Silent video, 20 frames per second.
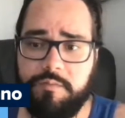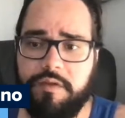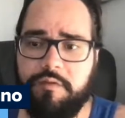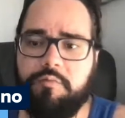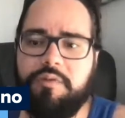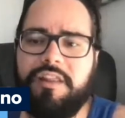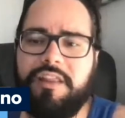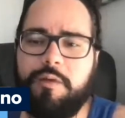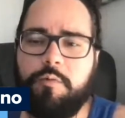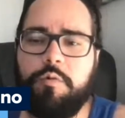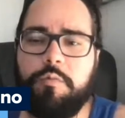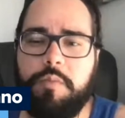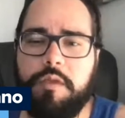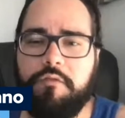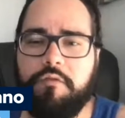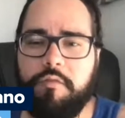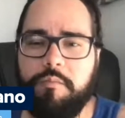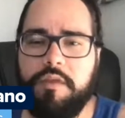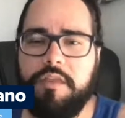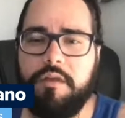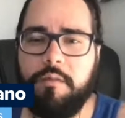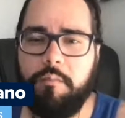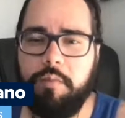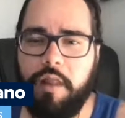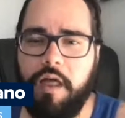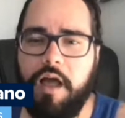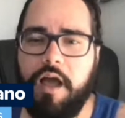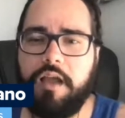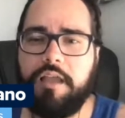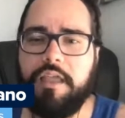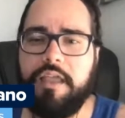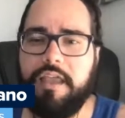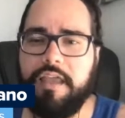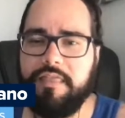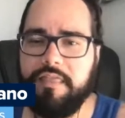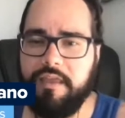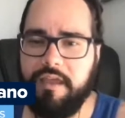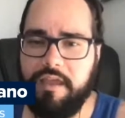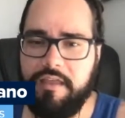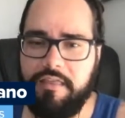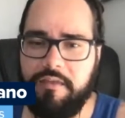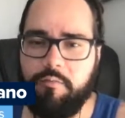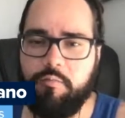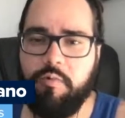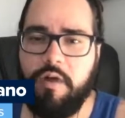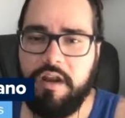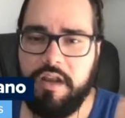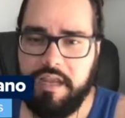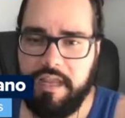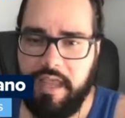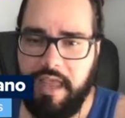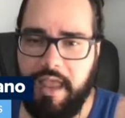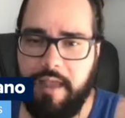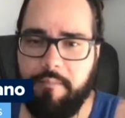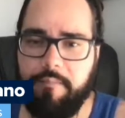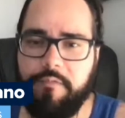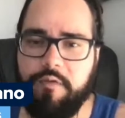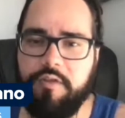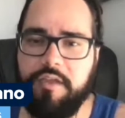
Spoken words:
But really would be, for me, the blocking and the running game.